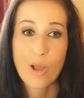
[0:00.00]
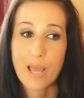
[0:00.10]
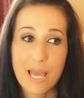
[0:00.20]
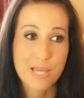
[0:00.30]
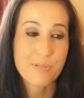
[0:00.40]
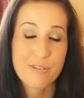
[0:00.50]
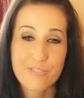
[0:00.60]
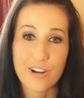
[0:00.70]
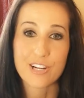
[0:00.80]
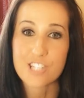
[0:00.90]
It can be
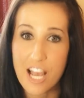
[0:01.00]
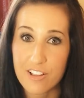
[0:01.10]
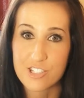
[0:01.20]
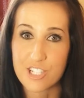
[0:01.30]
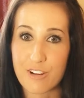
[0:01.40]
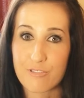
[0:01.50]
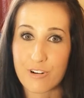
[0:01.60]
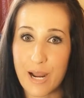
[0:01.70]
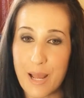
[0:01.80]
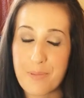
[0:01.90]
very challenging
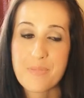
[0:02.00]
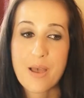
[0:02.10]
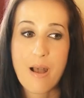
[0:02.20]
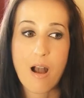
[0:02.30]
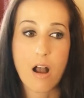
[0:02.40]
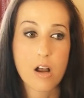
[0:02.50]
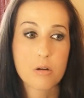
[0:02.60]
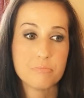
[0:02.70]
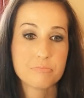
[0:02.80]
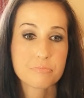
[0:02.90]
for
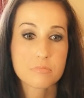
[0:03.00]
him.